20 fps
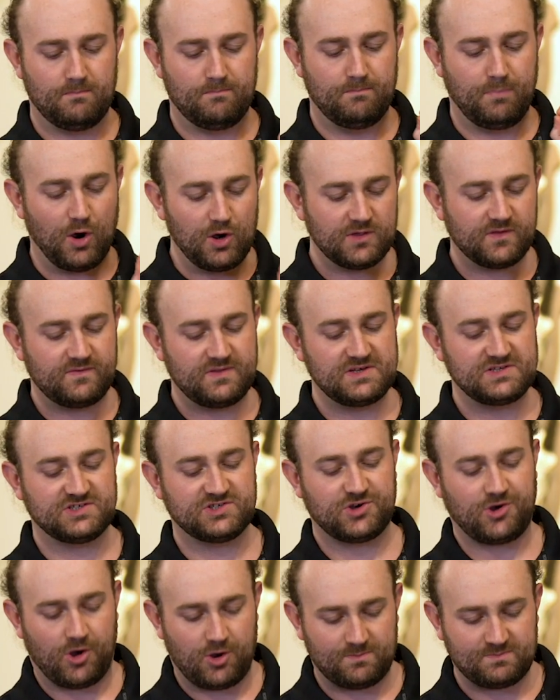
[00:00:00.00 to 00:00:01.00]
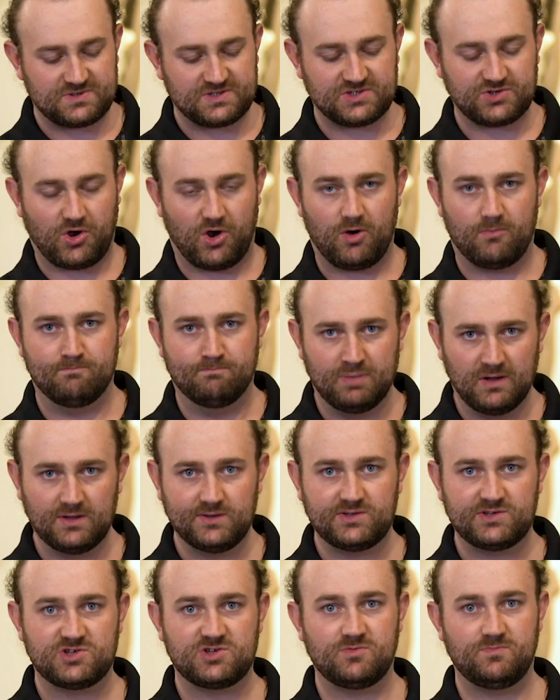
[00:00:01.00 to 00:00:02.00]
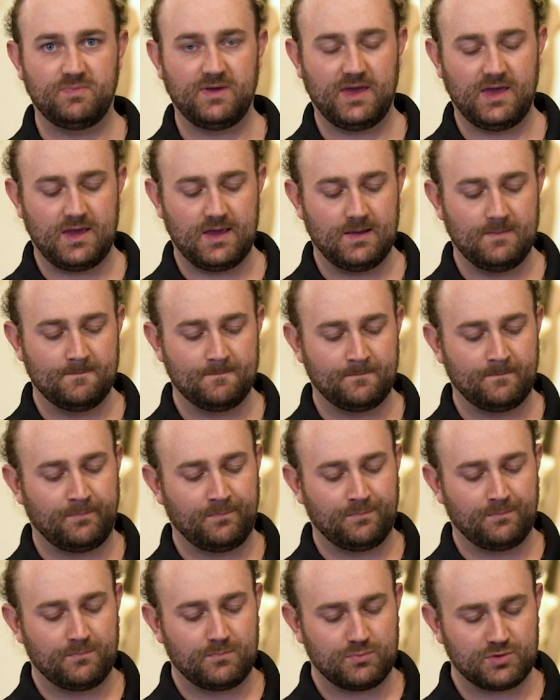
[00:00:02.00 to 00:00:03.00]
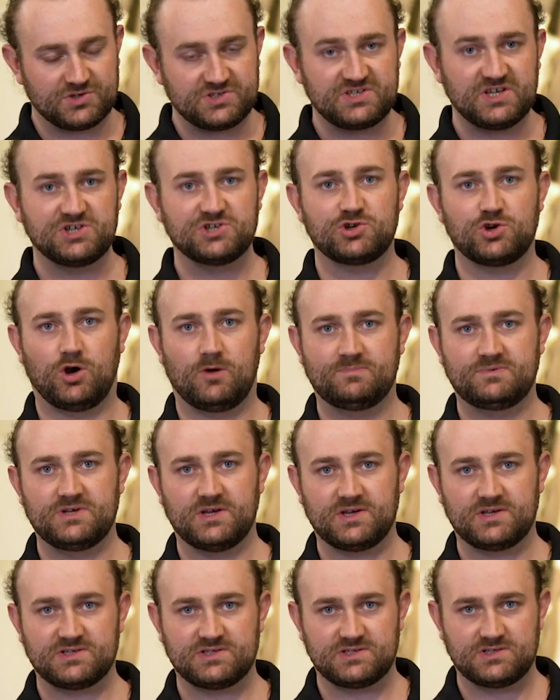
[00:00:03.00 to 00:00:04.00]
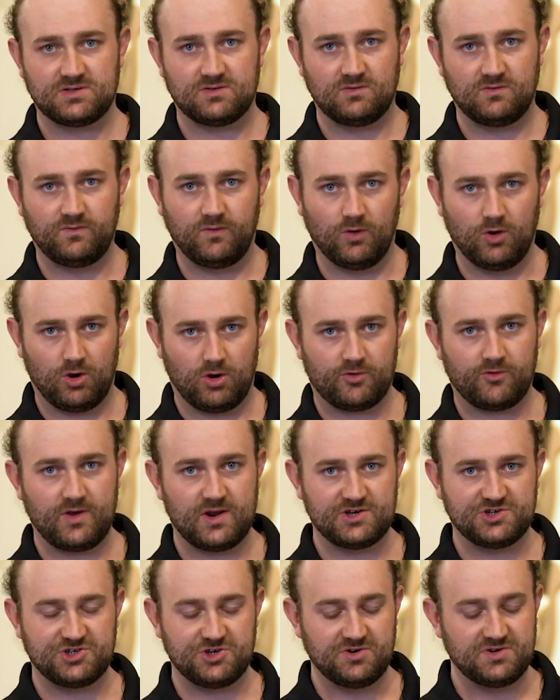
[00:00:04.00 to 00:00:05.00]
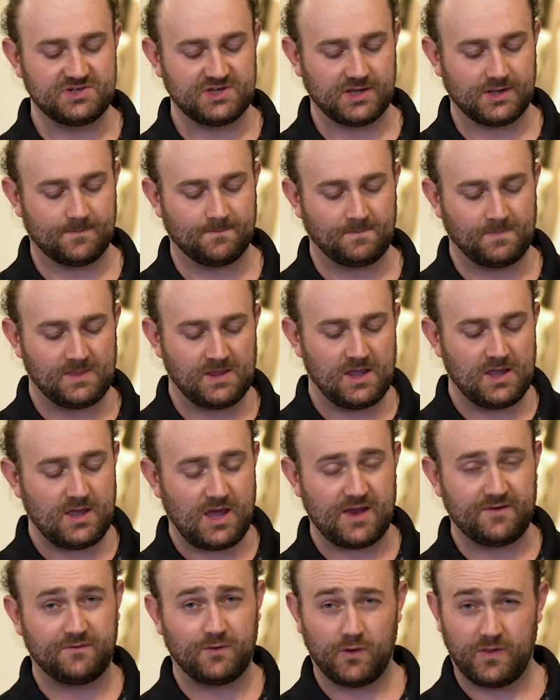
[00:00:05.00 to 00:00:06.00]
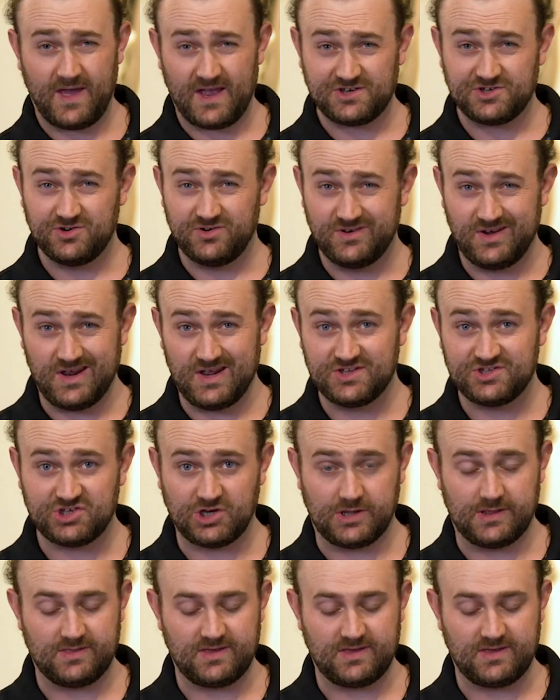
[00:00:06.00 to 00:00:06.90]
Both of these scopes are built to be precision optics for long range shooting. And for that you need certain